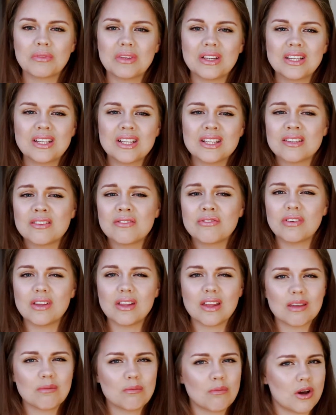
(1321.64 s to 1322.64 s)
It doesn't feel
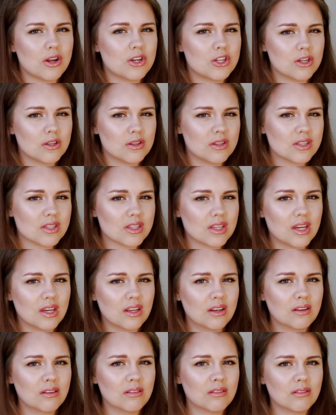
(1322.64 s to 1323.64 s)
like much on the
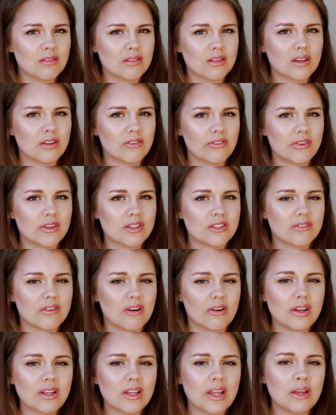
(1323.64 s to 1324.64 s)
skin. It feels
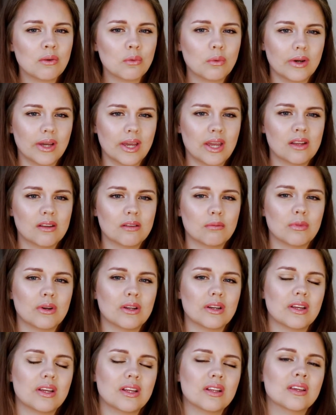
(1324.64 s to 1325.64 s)
very lightweight,
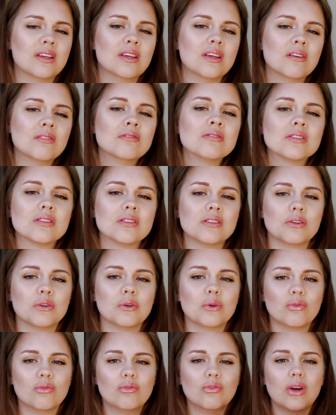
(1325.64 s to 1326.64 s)
but it gives
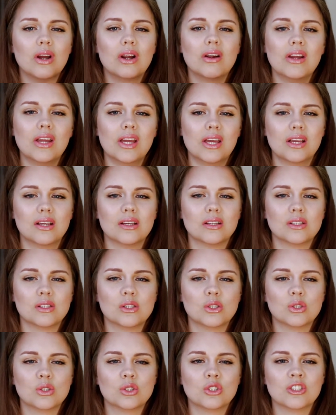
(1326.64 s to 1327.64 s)
you a very
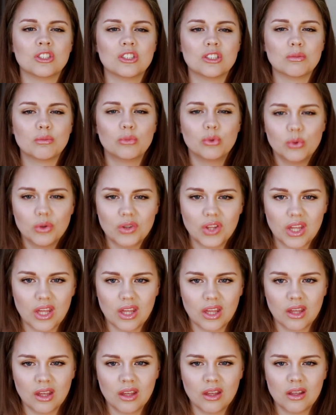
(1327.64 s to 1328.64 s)

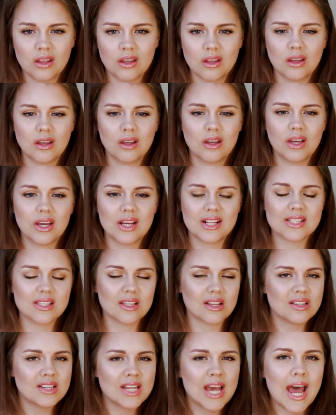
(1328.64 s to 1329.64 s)
smoothing, it's
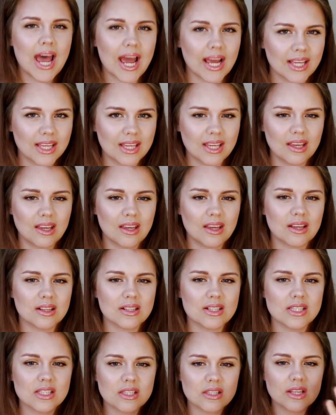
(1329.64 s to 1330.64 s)
not tacky,
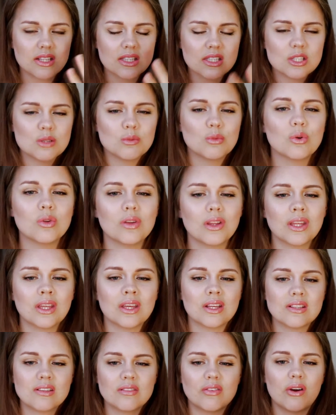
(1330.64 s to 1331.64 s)
it's smoothing,
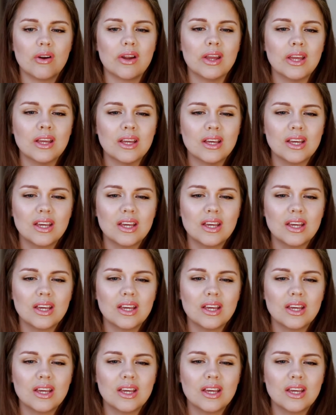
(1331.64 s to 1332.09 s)
it's very,